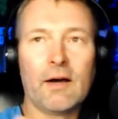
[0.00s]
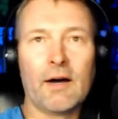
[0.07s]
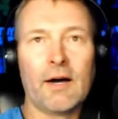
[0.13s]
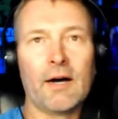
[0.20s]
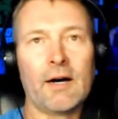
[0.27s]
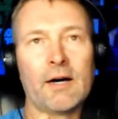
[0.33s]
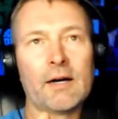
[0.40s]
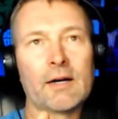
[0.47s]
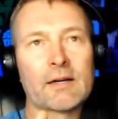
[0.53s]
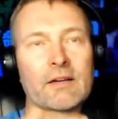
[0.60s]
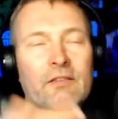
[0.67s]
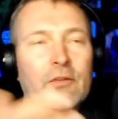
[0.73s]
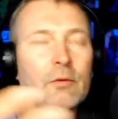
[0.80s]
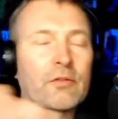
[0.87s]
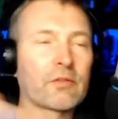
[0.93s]

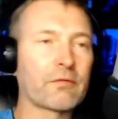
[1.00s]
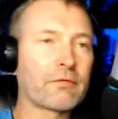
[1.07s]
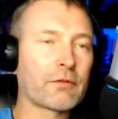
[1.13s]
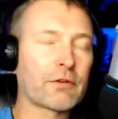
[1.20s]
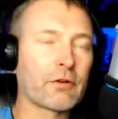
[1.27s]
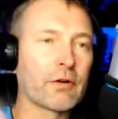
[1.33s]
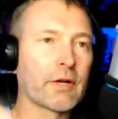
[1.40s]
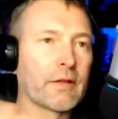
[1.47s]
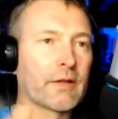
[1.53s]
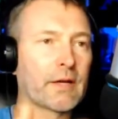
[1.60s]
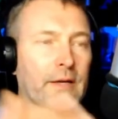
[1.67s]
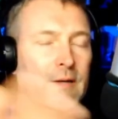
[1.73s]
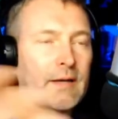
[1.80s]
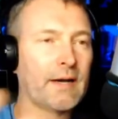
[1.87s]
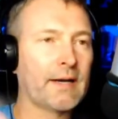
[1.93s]
Cause there was a fraternity that
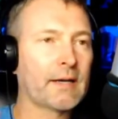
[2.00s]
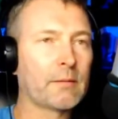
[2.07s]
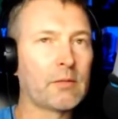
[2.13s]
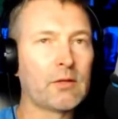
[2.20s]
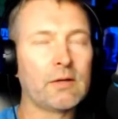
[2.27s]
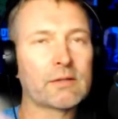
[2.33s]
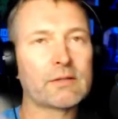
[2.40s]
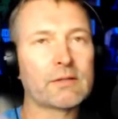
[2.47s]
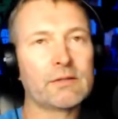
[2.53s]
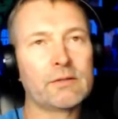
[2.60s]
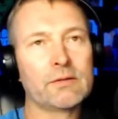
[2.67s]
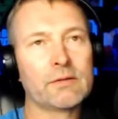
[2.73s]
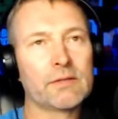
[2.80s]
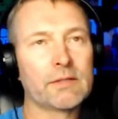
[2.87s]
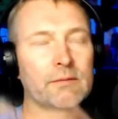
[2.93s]
I kind of belonged
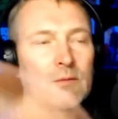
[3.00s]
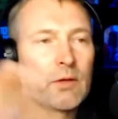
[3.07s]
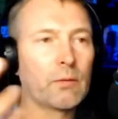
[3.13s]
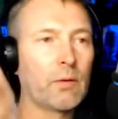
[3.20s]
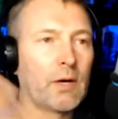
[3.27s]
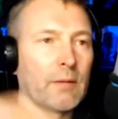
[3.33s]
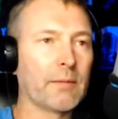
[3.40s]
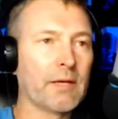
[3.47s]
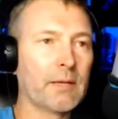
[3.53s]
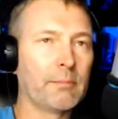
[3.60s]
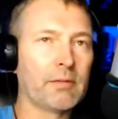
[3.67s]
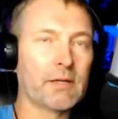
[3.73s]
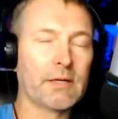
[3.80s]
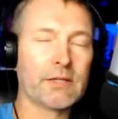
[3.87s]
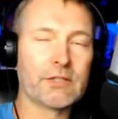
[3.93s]
to. They wanted me to
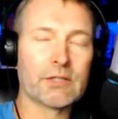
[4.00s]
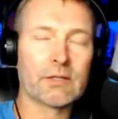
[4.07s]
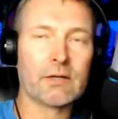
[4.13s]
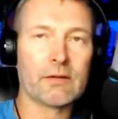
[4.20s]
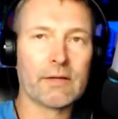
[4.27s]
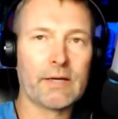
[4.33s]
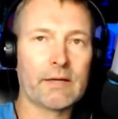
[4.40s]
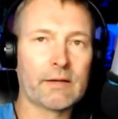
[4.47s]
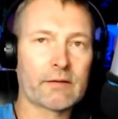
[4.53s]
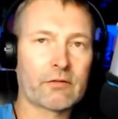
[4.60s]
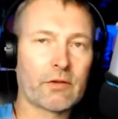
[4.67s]
pledge and all that.